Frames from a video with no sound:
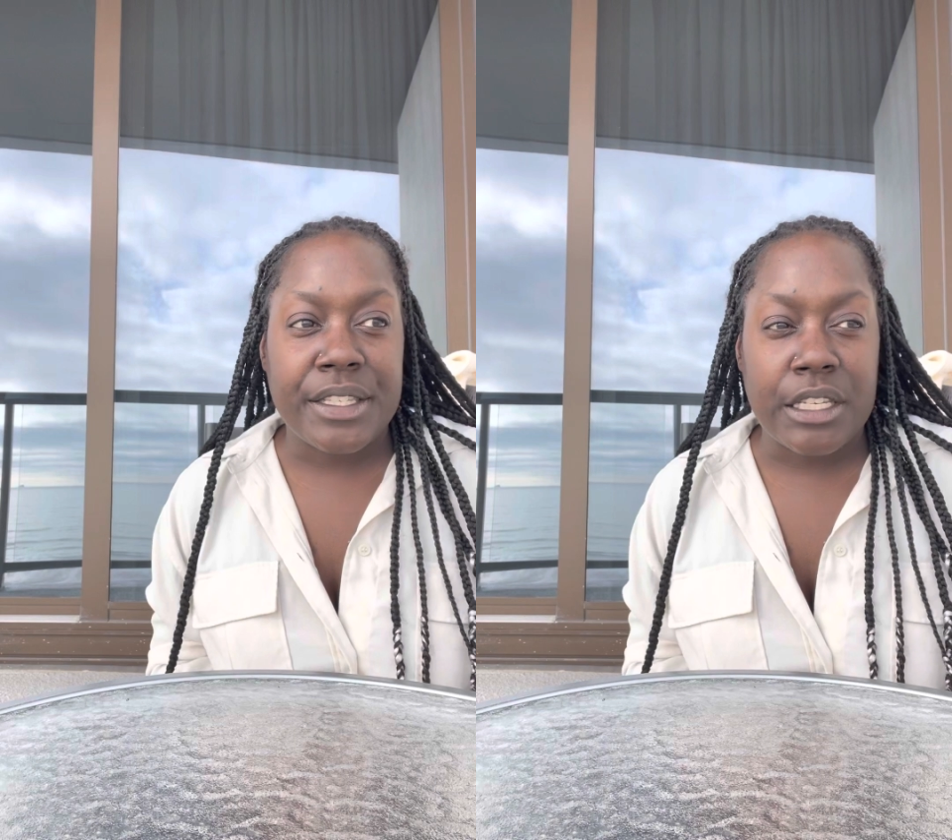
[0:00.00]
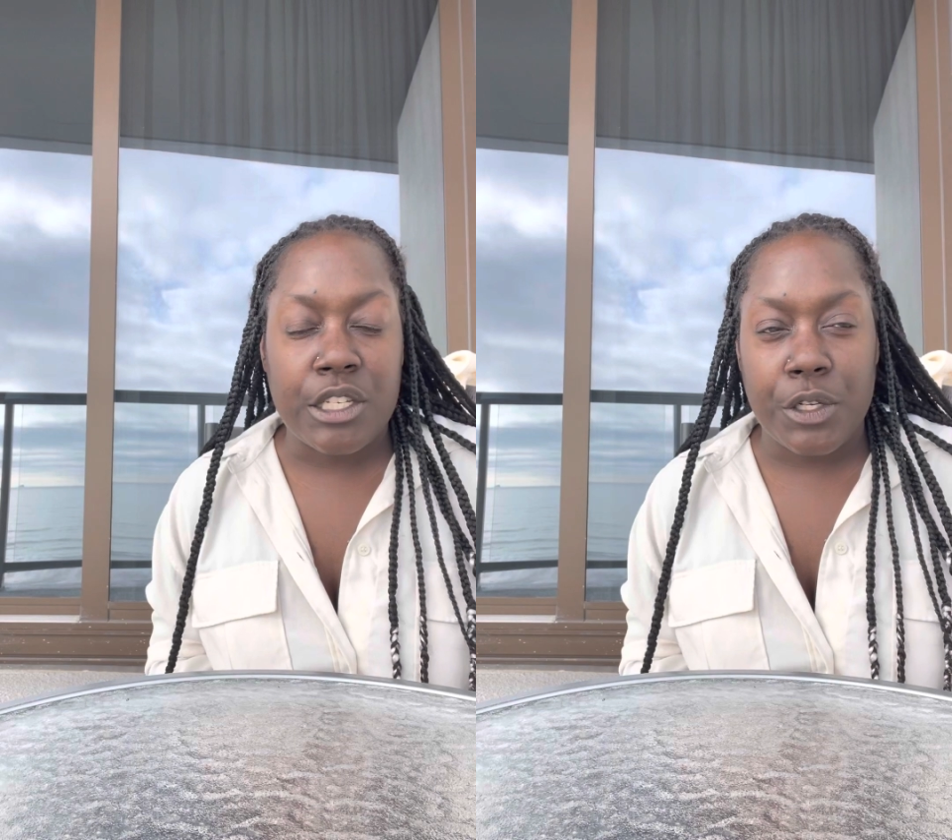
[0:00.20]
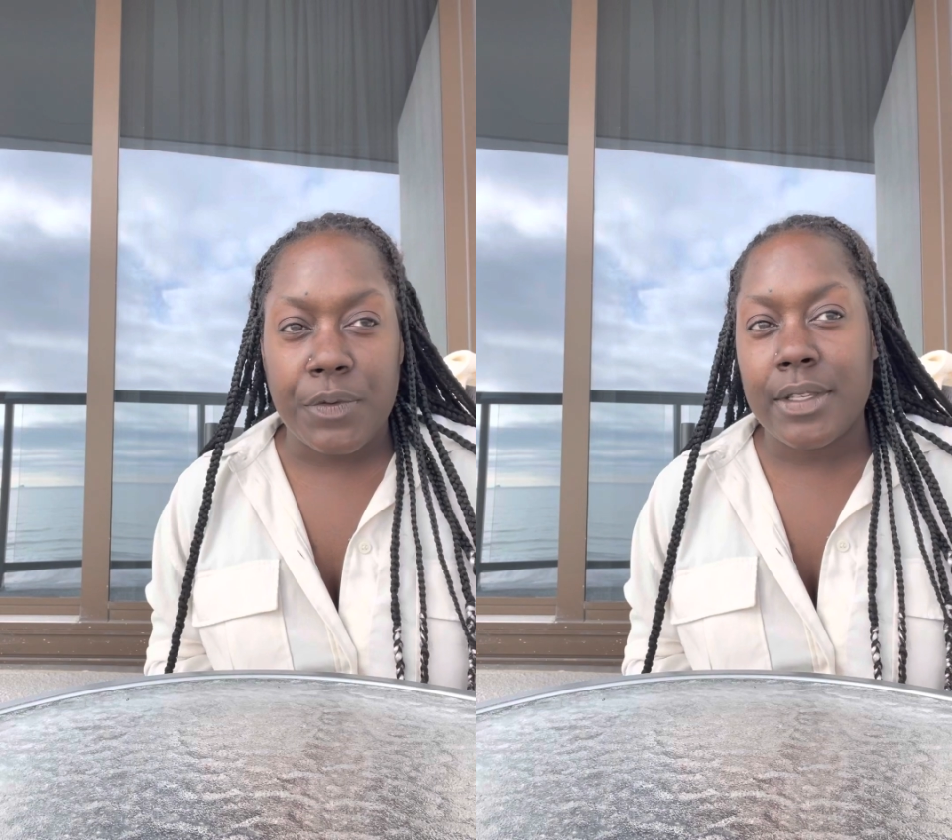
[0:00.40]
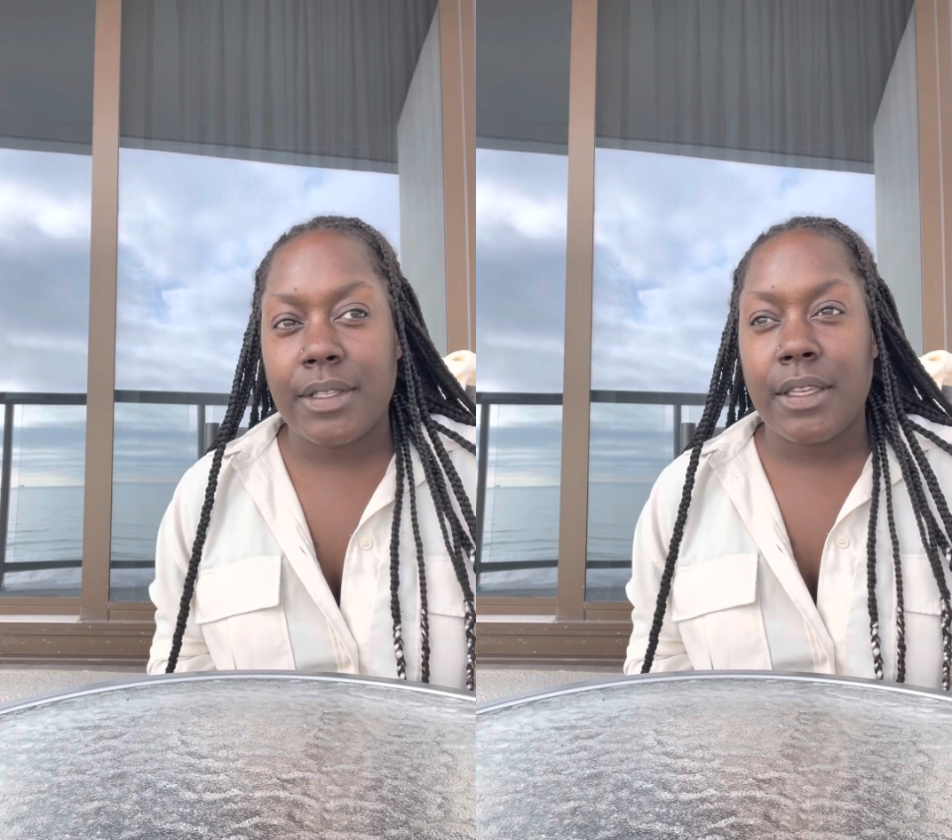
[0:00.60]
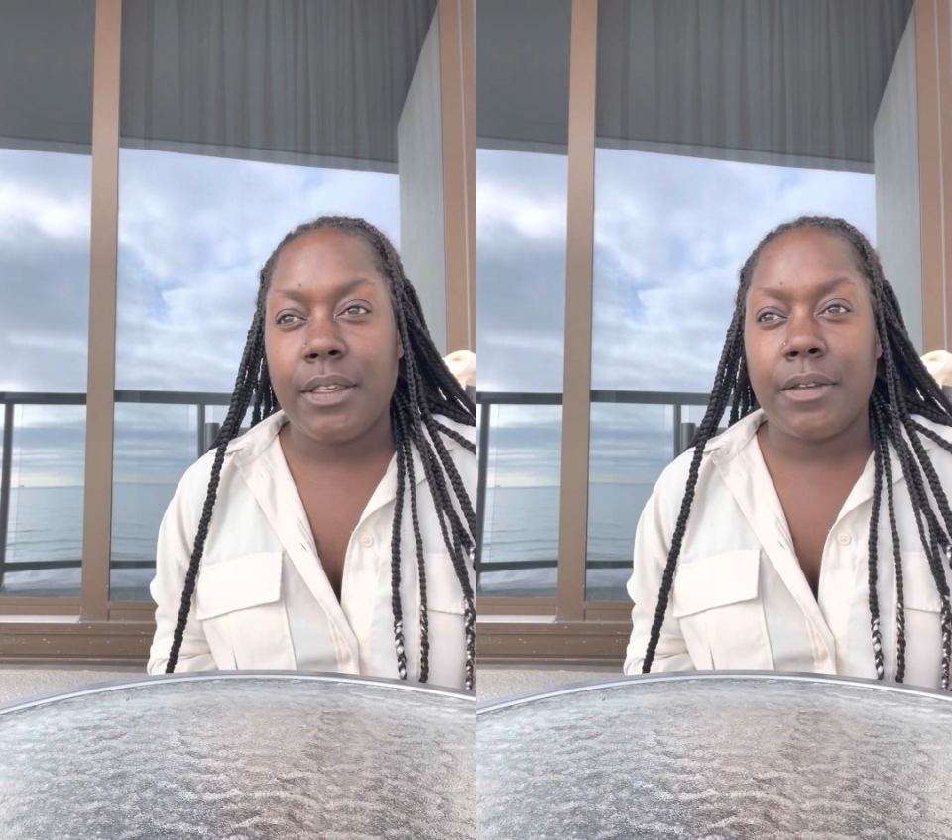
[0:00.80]
that you
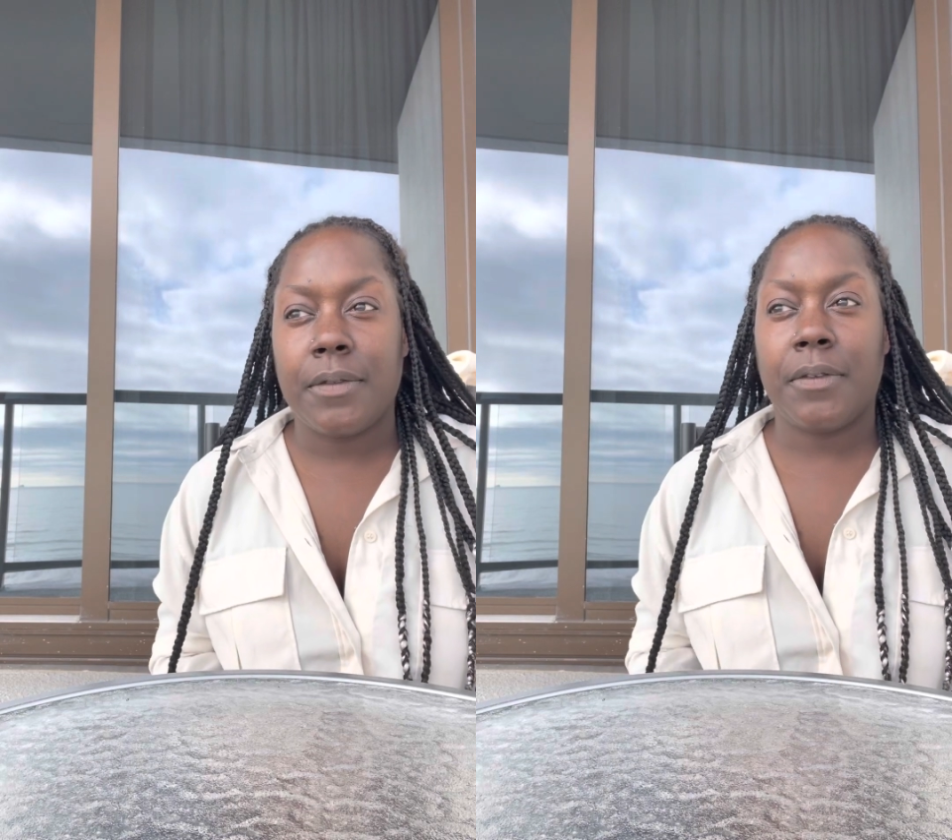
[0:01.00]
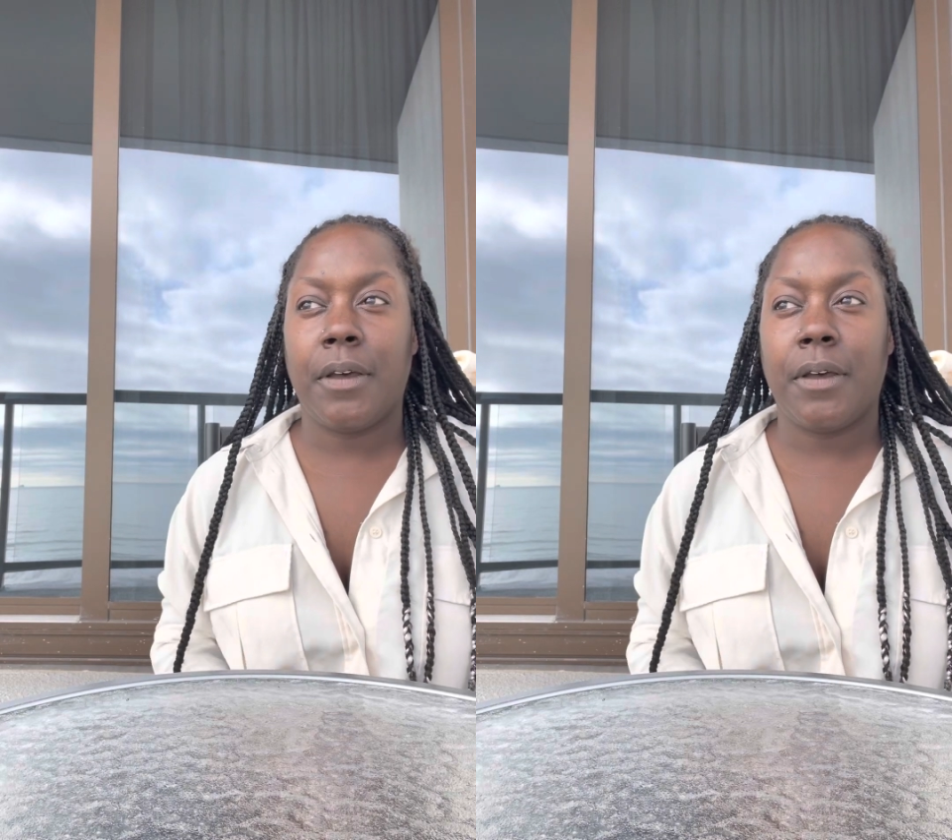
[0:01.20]
receive,